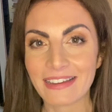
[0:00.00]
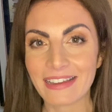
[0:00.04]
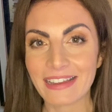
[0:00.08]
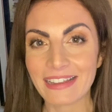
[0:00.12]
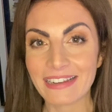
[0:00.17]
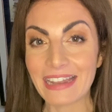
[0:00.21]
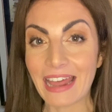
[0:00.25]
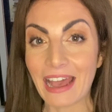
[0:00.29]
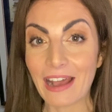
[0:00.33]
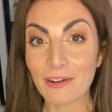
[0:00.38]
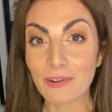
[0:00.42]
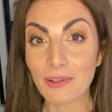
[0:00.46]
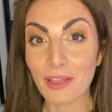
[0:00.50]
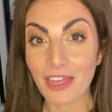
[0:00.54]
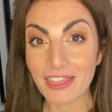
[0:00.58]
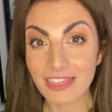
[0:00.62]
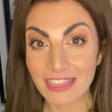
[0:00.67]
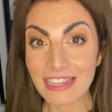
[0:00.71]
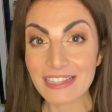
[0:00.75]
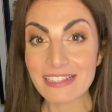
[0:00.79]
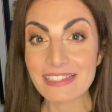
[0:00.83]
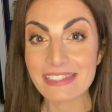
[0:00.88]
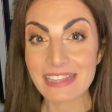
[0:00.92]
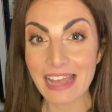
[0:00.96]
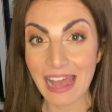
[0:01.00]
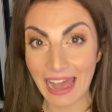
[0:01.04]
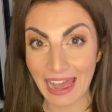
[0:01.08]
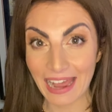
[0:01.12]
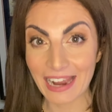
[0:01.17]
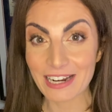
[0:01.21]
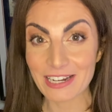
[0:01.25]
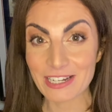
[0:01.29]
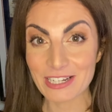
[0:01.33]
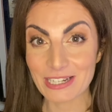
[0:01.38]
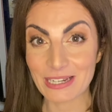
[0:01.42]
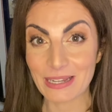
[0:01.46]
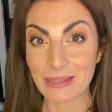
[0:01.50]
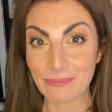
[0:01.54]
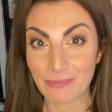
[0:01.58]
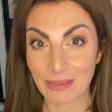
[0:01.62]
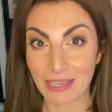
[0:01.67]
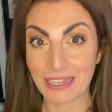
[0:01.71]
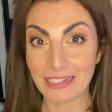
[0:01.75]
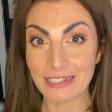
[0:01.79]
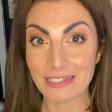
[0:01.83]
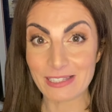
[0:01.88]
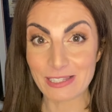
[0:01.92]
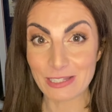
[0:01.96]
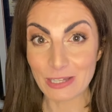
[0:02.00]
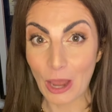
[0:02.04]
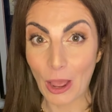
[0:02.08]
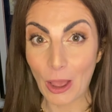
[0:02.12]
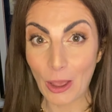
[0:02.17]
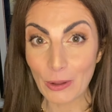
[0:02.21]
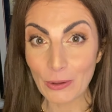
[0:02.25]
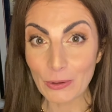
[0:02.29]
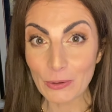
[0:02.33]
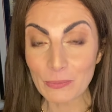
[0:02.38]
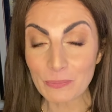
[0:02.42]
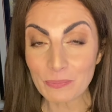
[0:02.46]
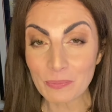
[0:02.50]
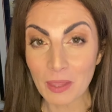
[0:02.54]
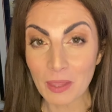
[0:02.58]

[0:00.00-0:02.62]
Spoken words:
Now, this actually means no.